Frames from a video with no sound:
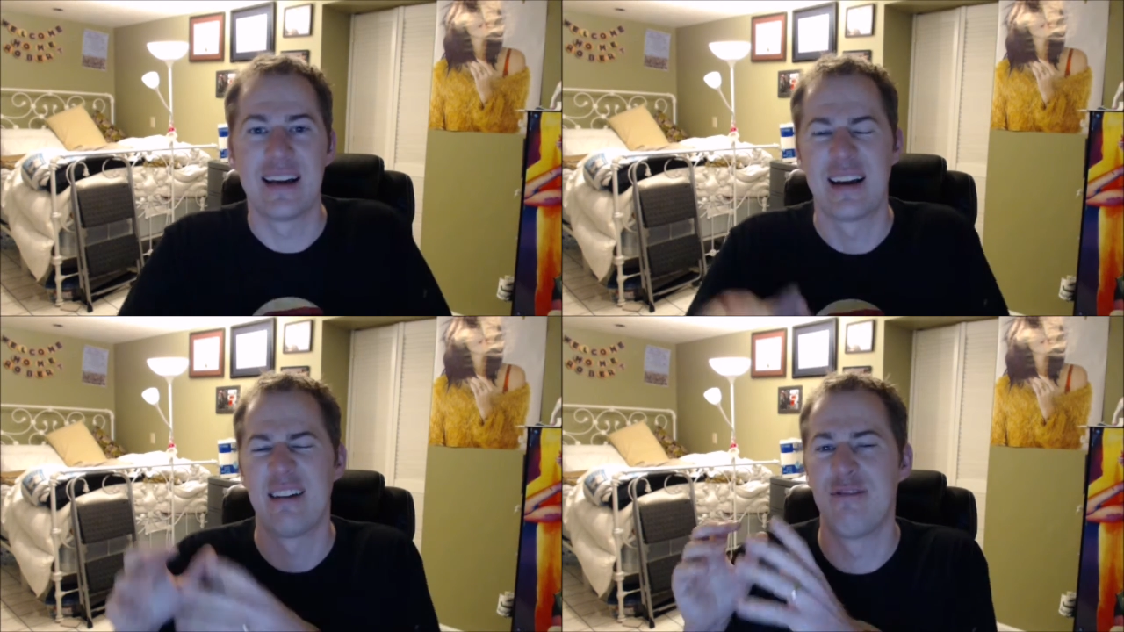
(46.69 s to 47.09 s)

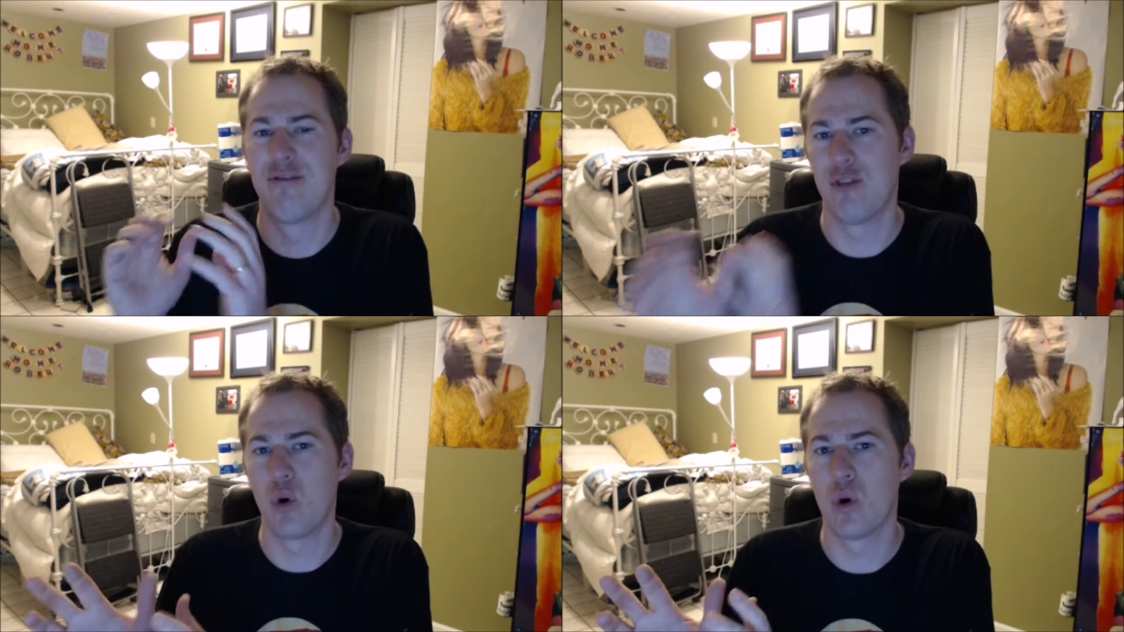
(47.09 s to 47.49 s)
and
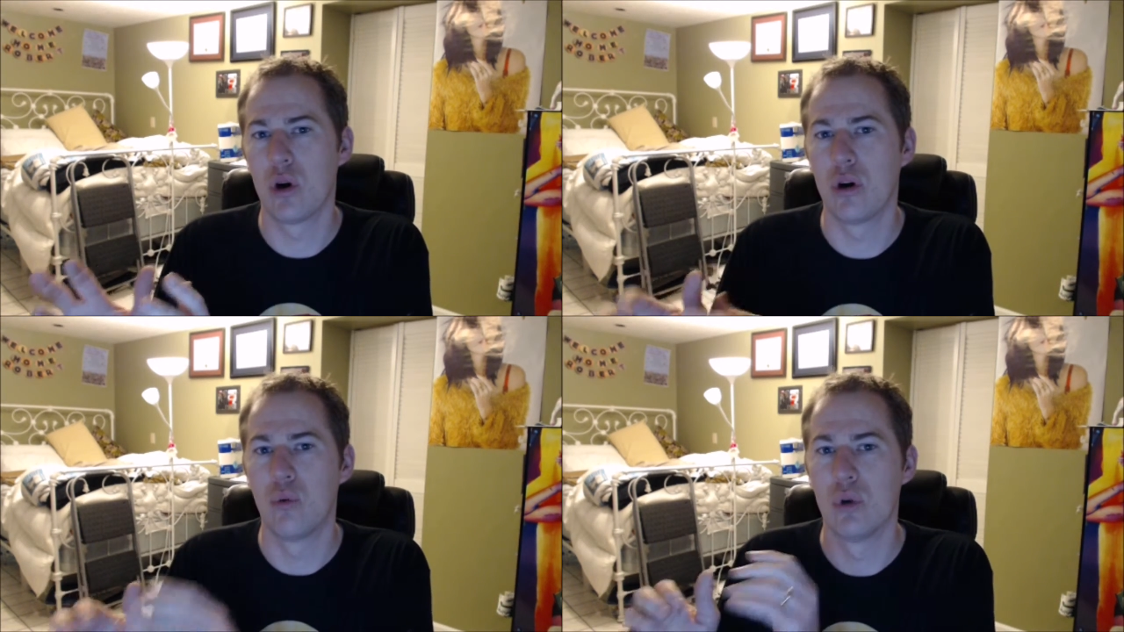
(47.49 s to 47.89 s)

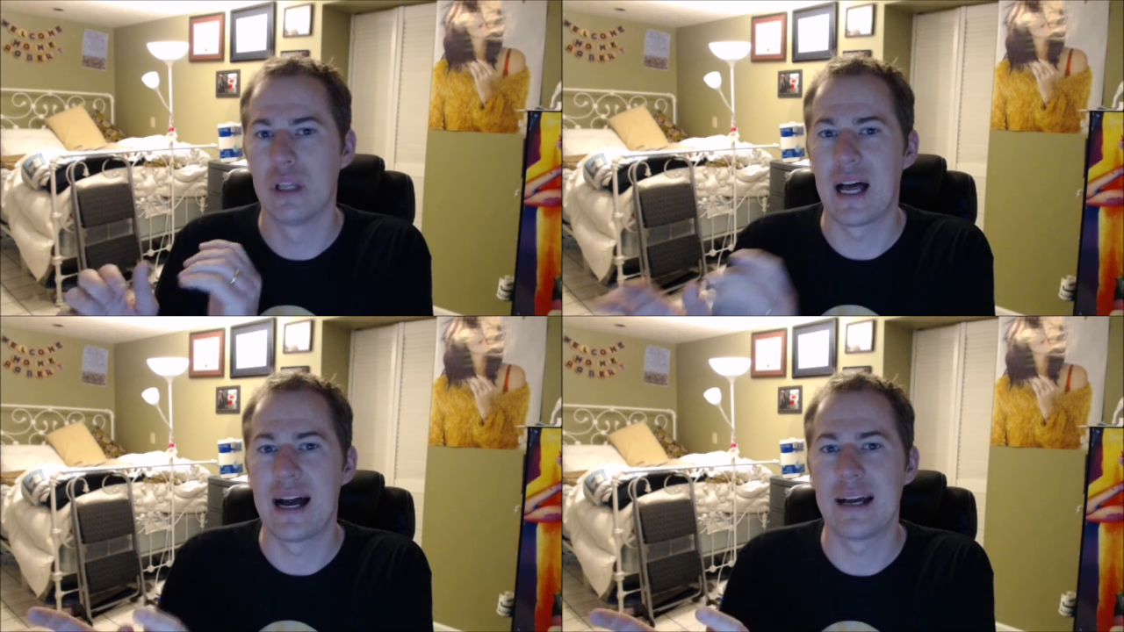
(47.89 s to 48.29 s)
4
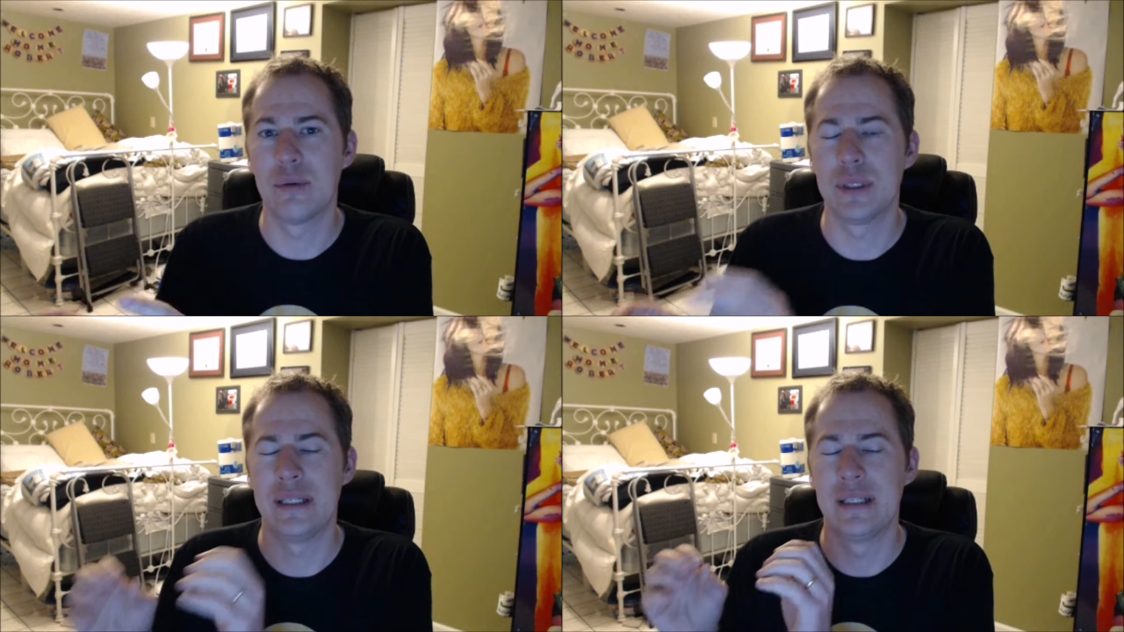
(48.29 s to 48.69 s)

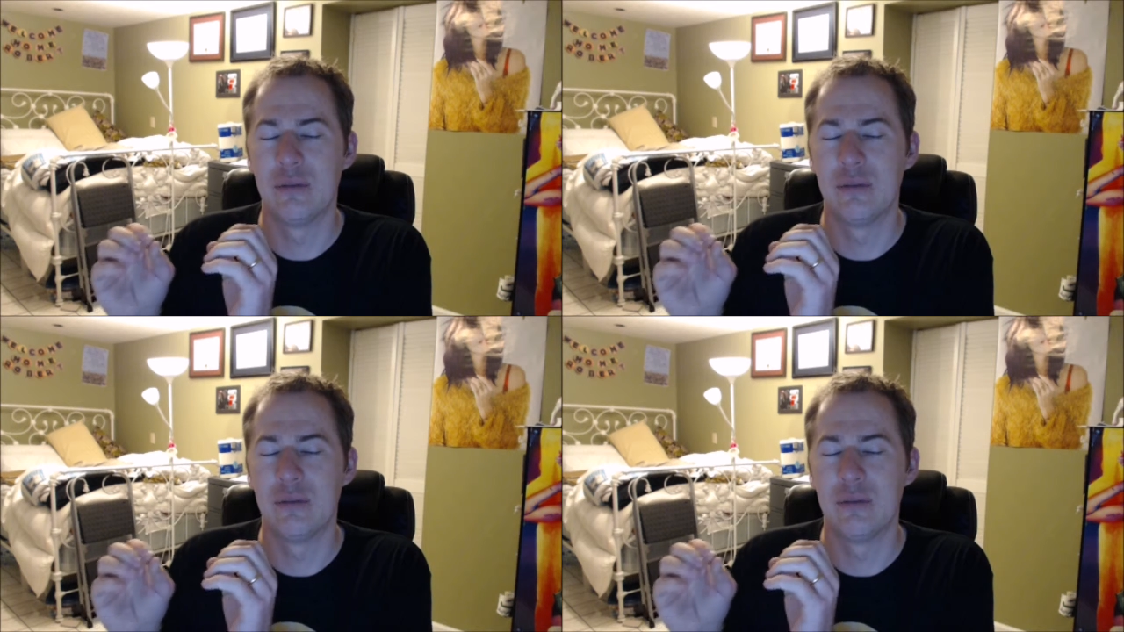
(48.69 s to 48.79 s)
reliably